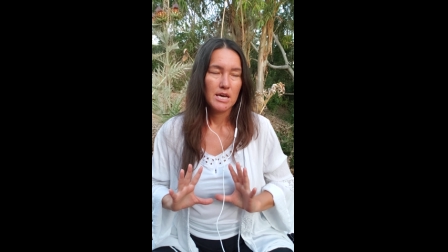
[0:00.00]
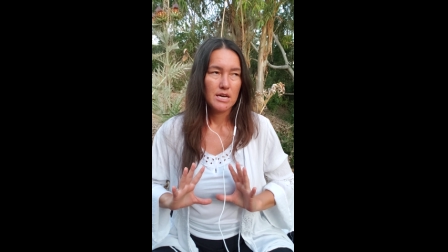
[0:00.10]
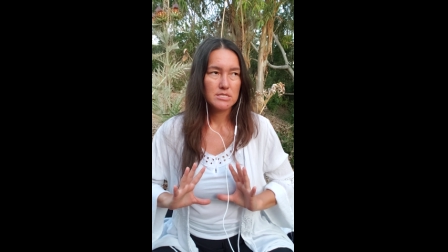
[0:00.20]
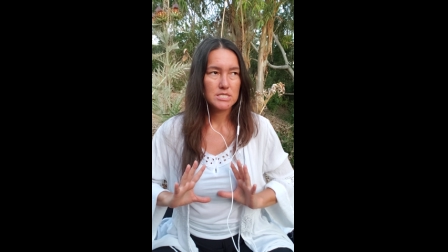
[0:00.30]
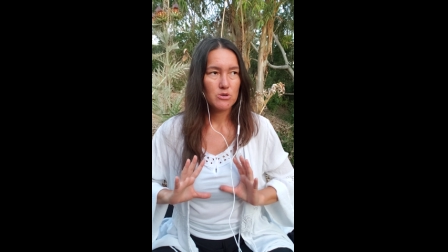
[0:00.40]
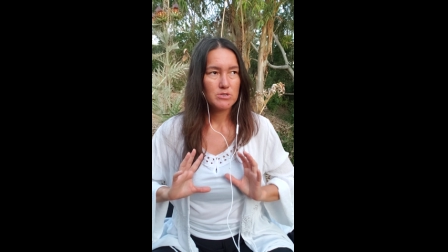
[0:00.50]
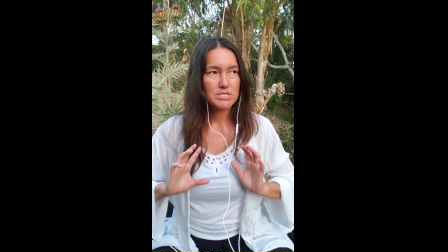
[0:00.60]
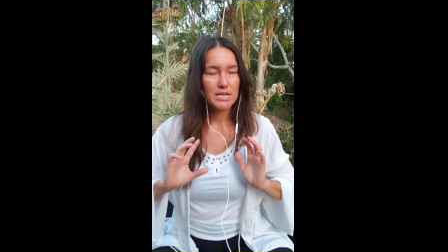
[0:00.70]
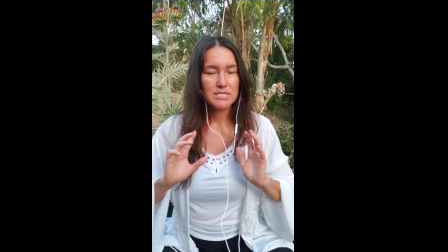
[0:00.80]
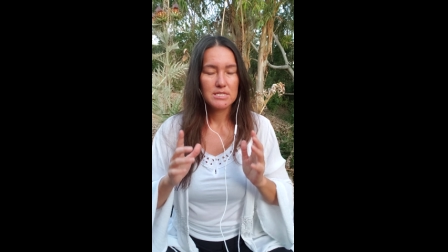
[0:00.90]
And so,
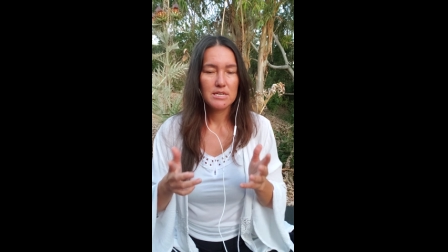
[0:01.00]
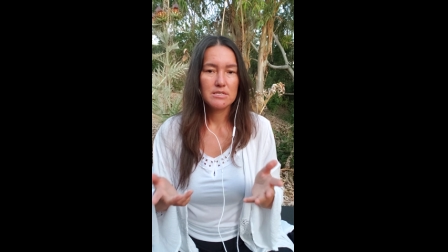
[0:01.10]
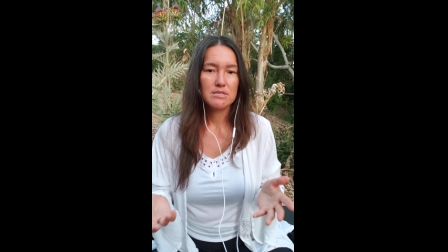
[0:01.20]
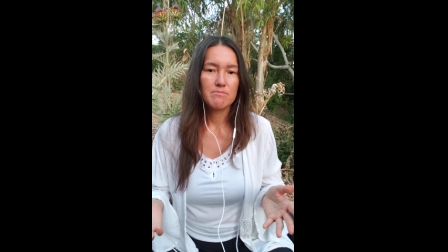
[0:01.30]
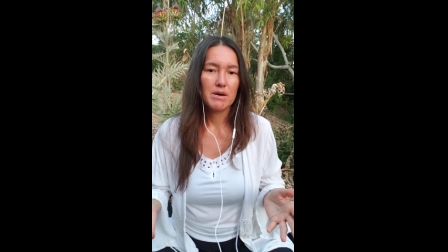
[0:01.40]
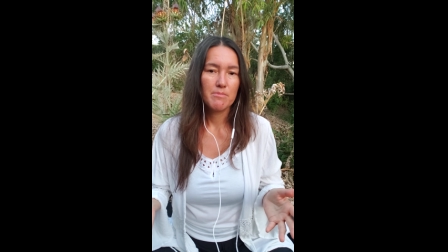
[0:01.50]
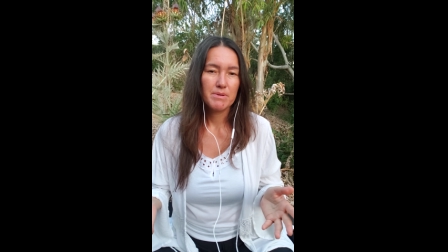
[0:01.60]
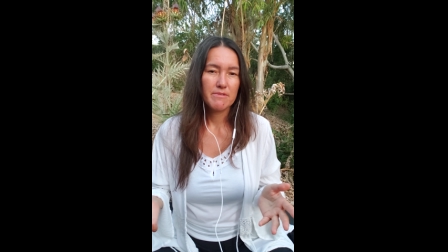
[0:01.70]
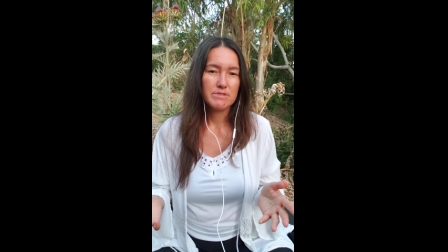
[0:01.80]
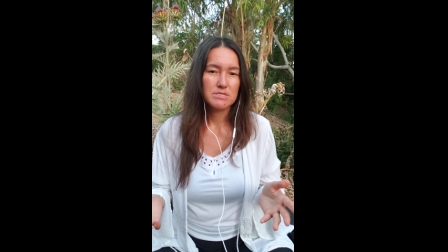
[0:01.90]
as I stated in my
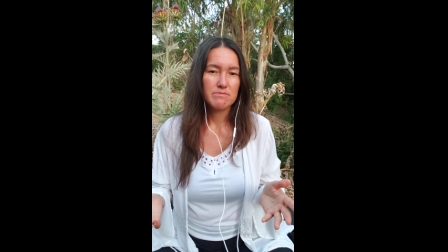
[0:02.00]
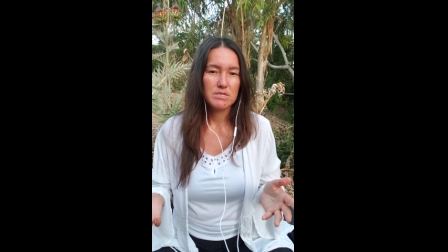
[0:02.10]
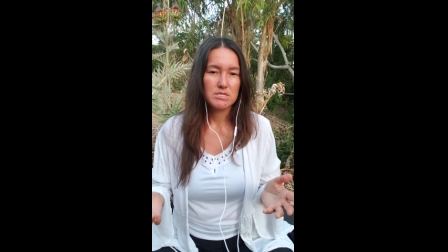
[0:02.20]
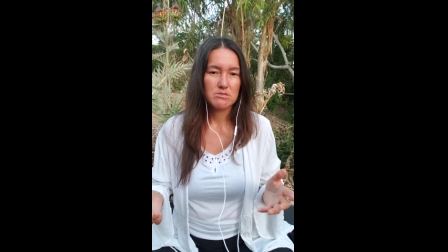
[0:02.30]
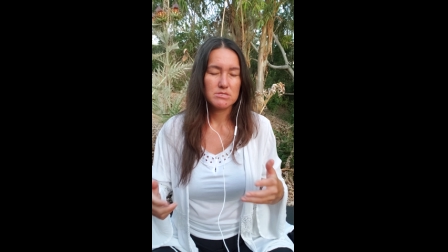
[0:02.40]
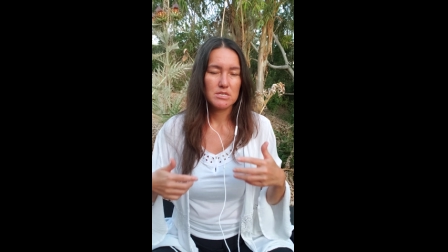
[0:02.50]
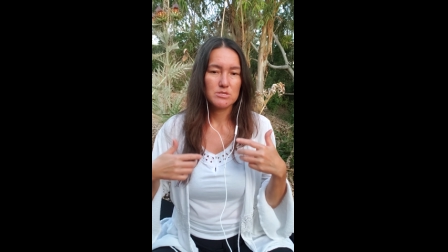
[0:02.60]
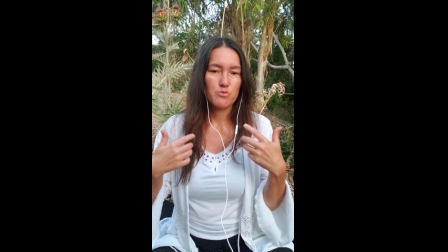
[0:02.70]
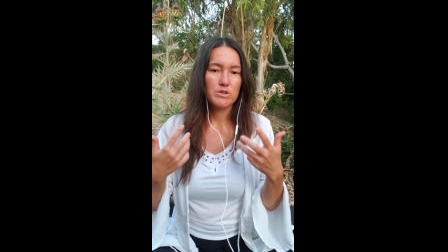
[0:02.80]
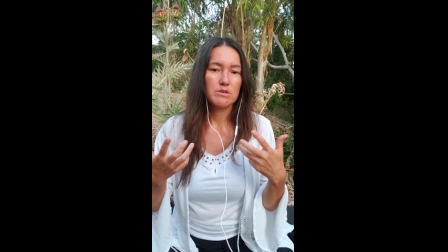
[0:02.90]
previous videos,
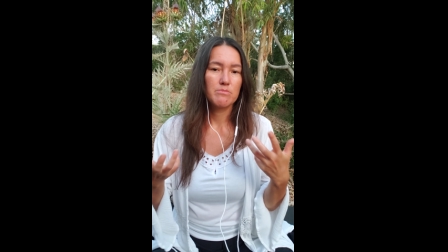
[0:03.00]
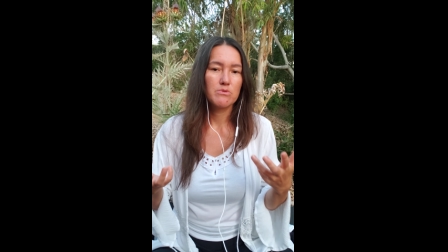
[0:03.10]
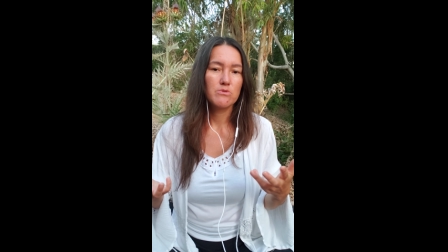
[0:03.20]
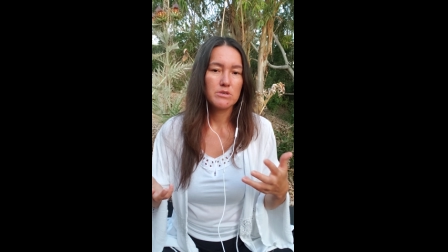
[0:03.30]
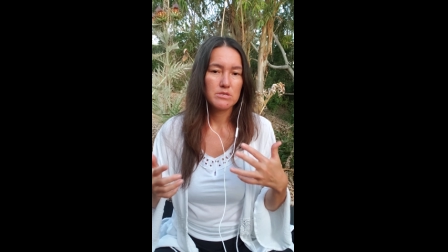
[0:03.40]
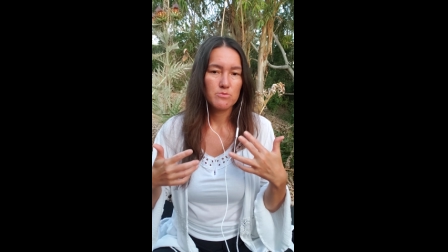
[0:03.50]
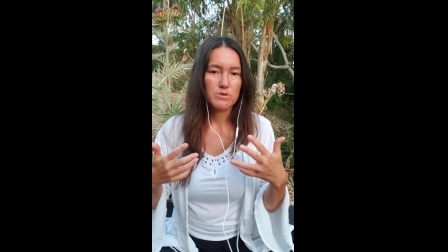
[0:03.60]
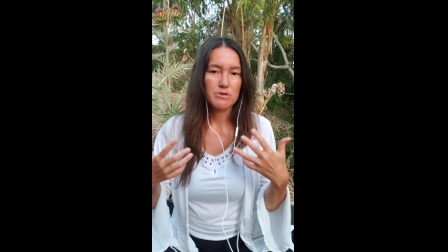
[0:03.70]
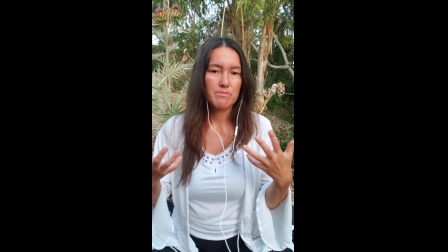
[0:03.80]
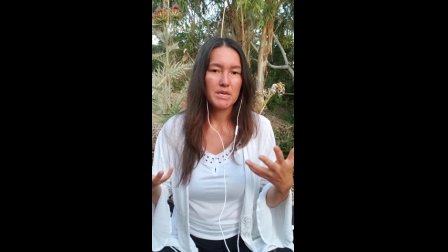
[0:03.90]
as we are born and
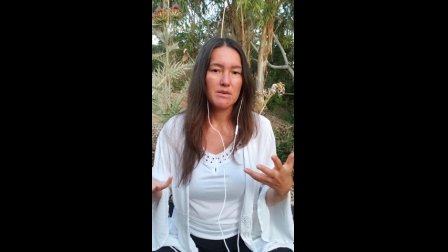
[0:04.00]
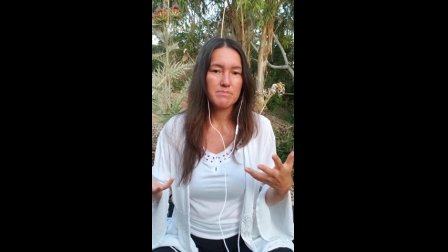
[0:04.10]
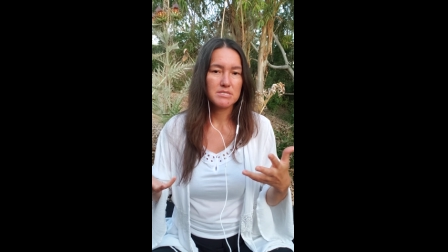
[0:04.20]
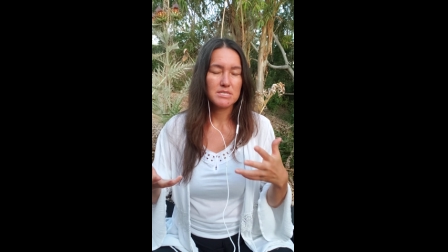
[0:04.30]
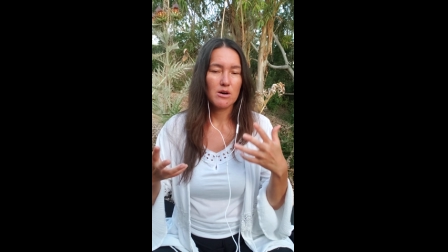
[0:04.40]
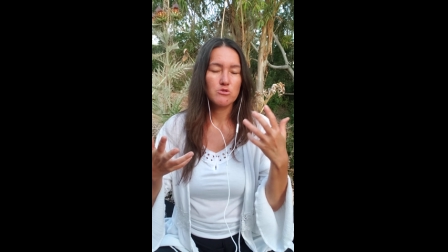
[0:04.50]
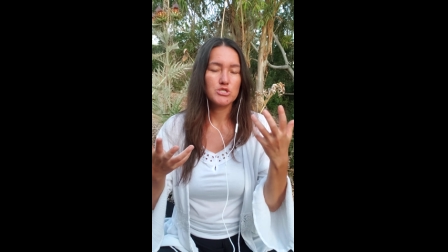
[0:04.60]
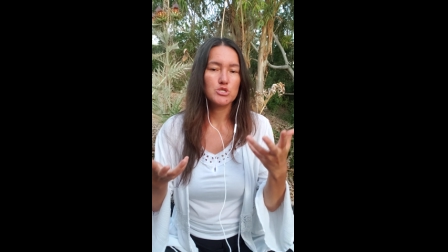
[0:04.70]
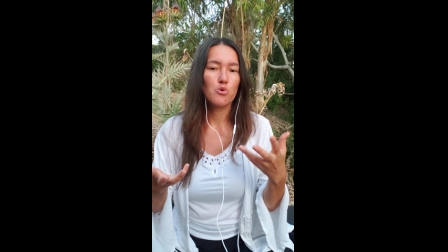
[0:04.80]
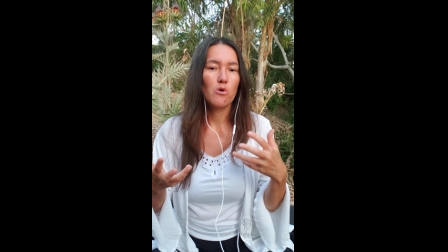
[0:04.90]
we're babies, our
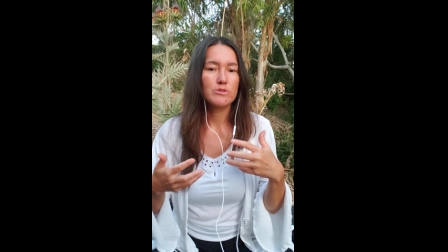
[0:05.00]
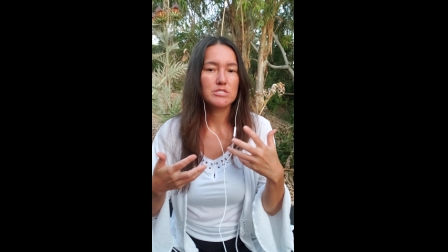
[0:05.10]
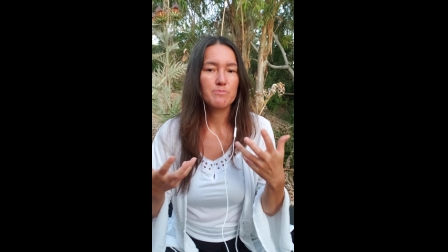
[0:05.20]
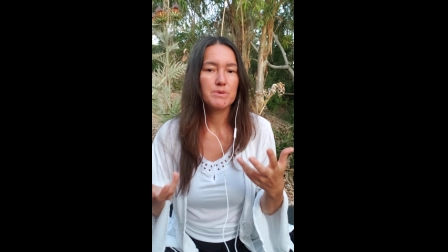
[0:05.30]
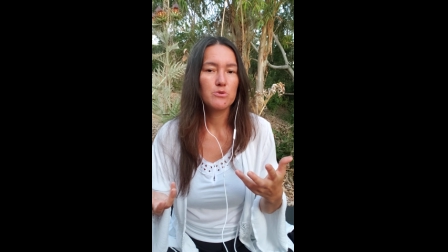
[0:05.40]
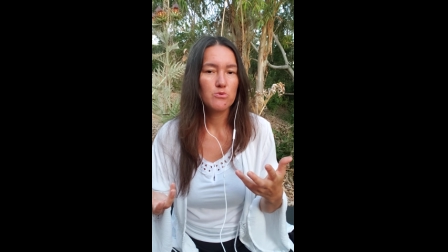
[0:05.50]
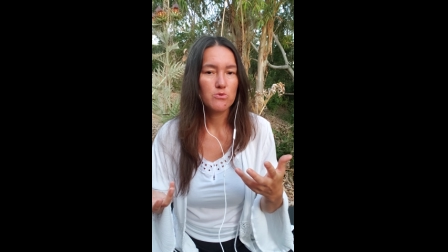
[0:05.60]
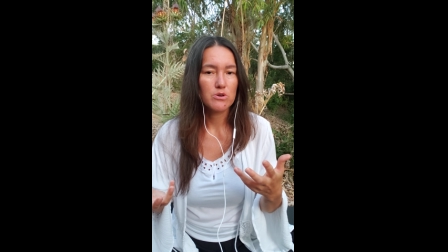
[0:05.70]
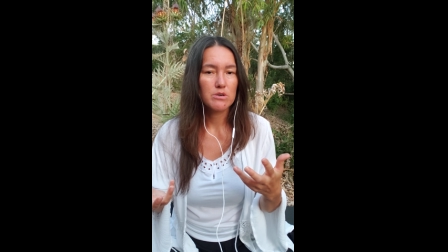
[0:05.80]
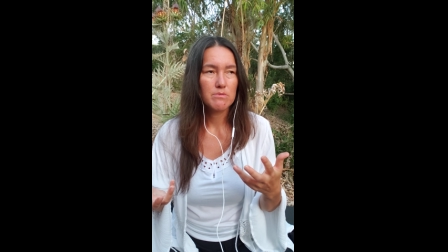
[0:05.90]
soul is
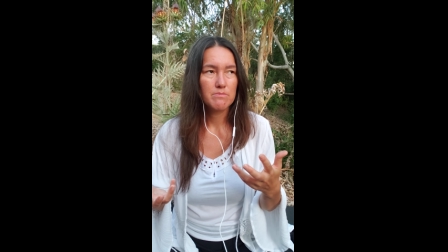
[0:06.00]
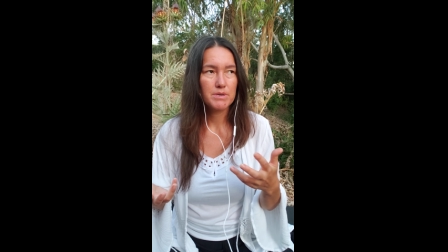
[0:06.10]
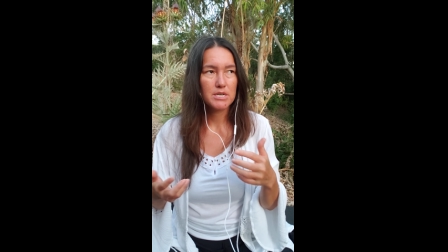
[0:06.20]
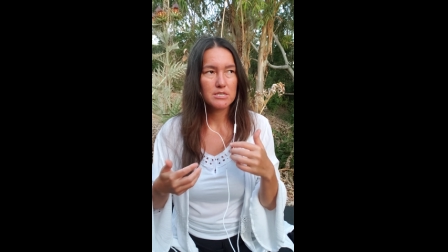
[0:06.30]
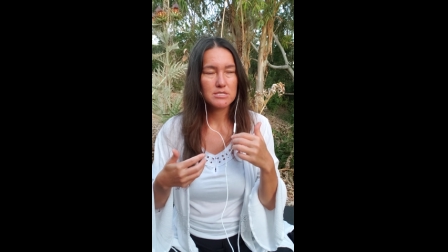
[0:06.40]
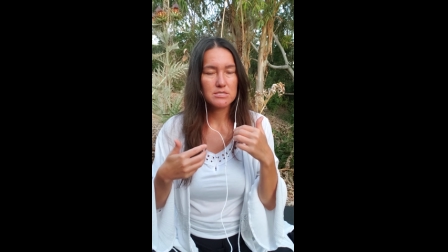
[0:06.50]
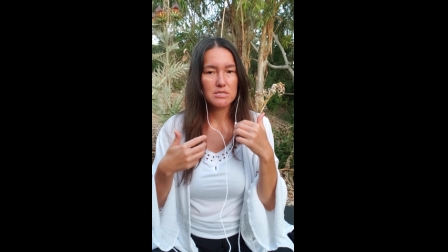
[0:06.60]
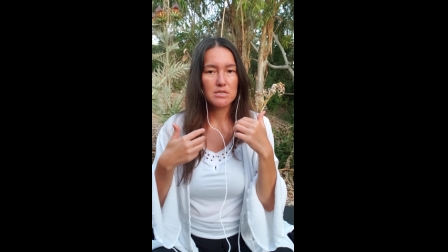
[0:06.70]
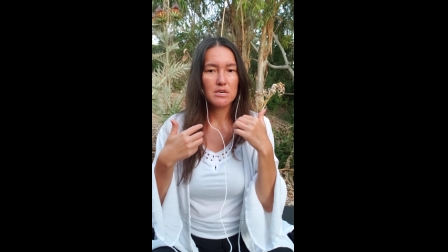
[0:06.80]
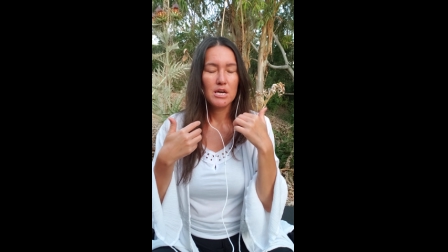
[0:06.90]
pure, because
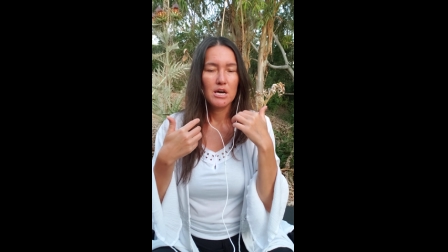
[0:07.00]
the